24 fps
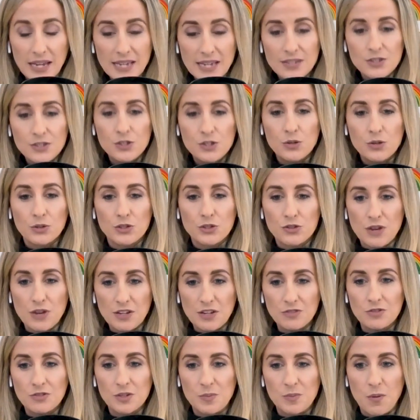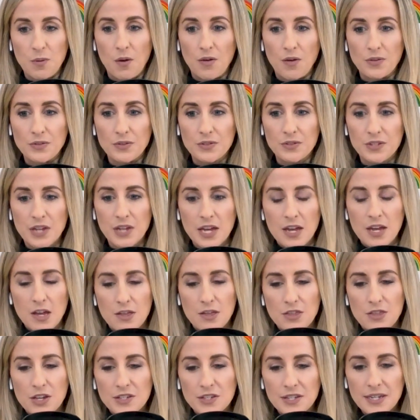is your stress response
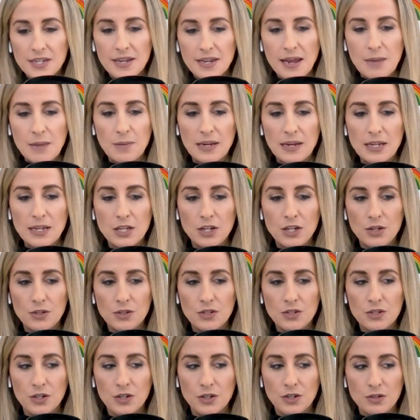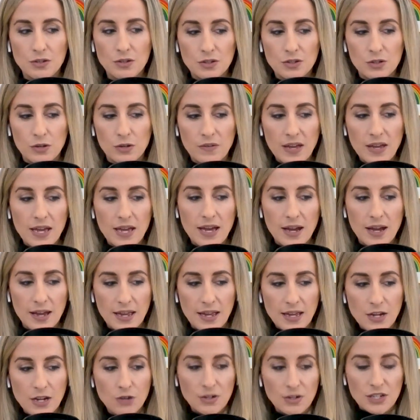that's enabling you to sort of
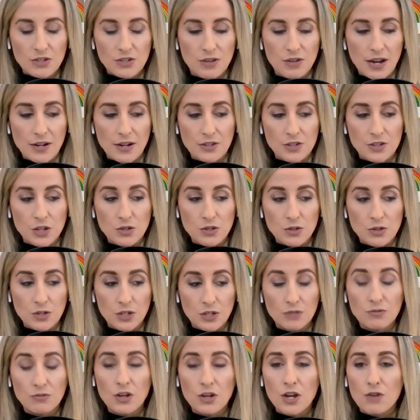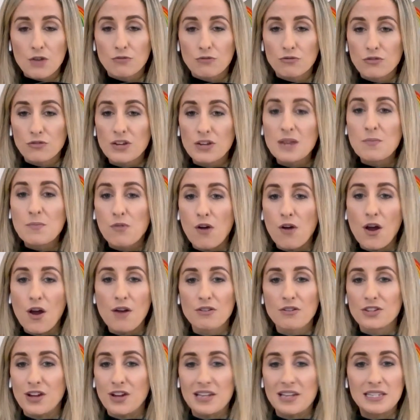increase your alertness so you can
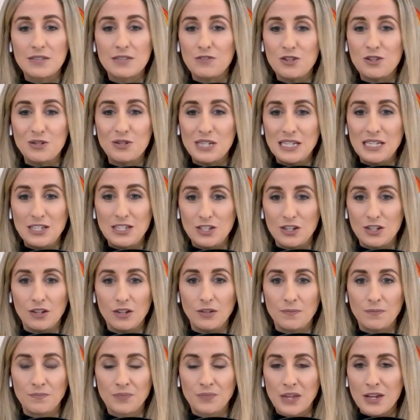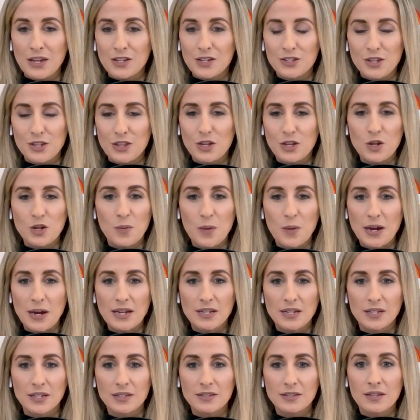reprioritize if you need to, so that your
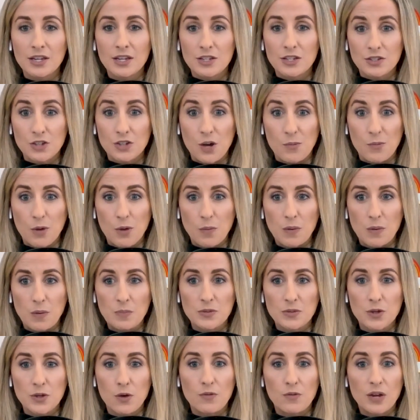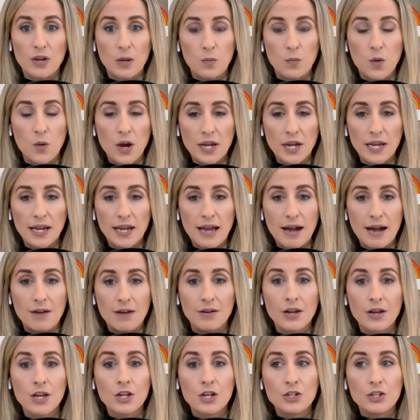brain can start problem solving and working
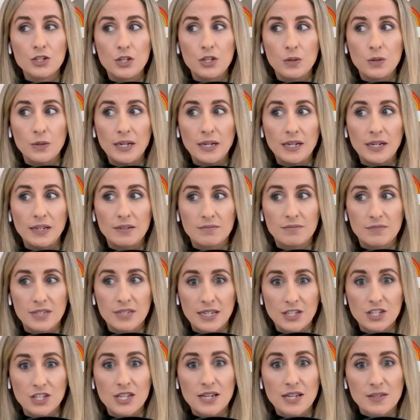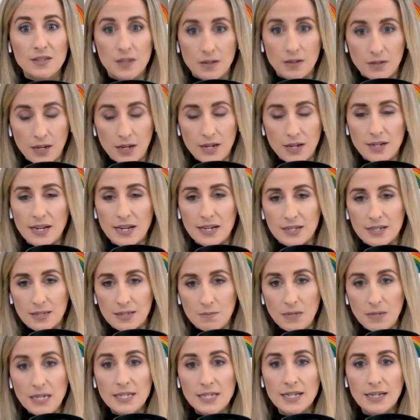out do we ditch this and, and get to
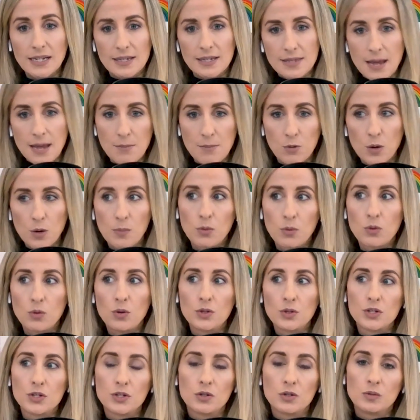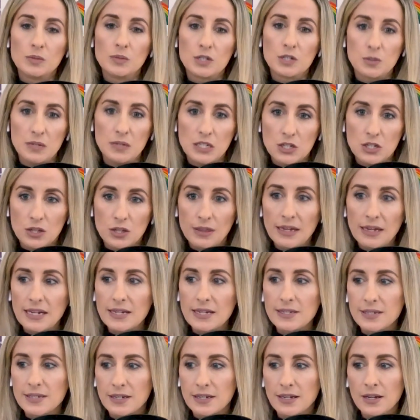the meeting? Is that more important? Or do we do
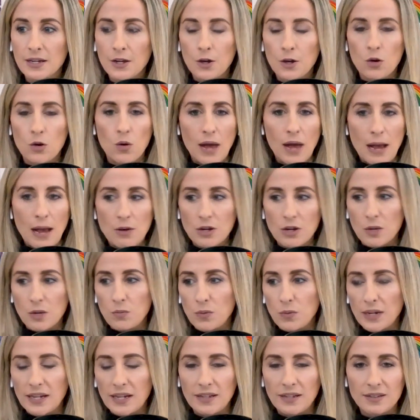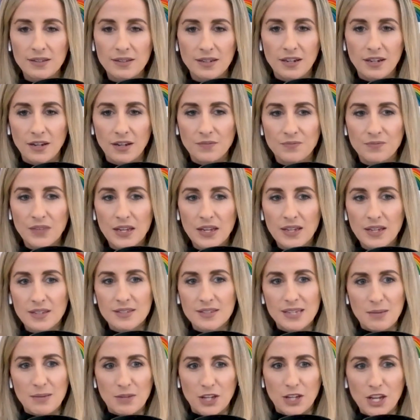this? And or how can we, you know,
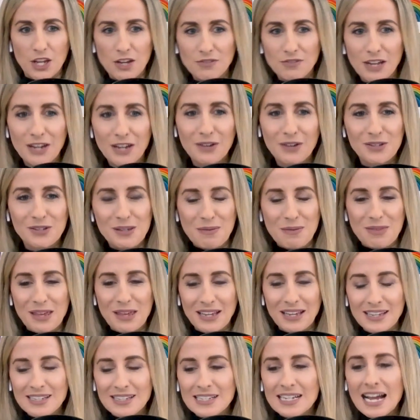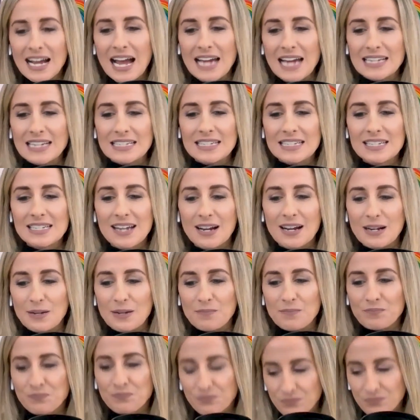skip the queue or something? And
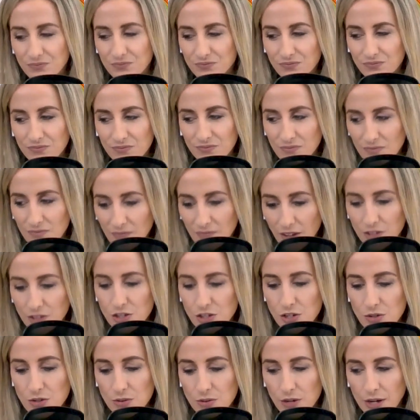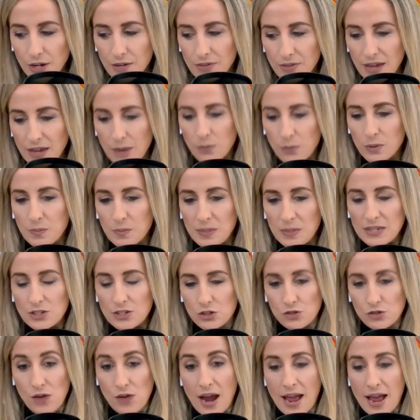um so you kind of that would be
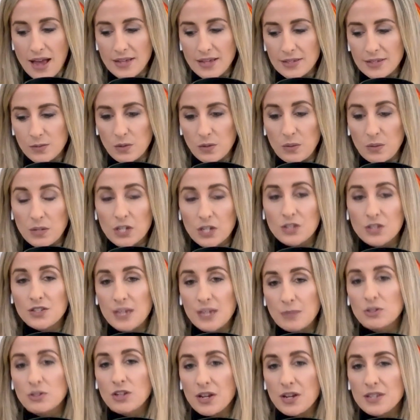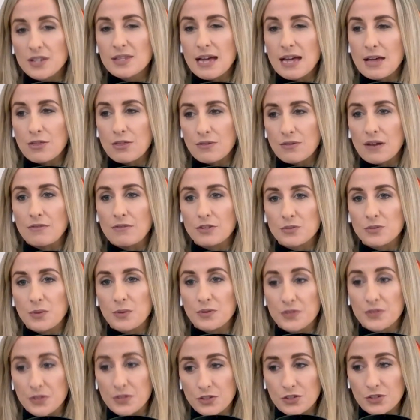stress. We would conceptualize that threat
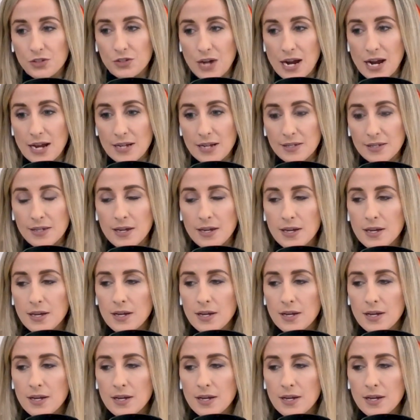response as stress.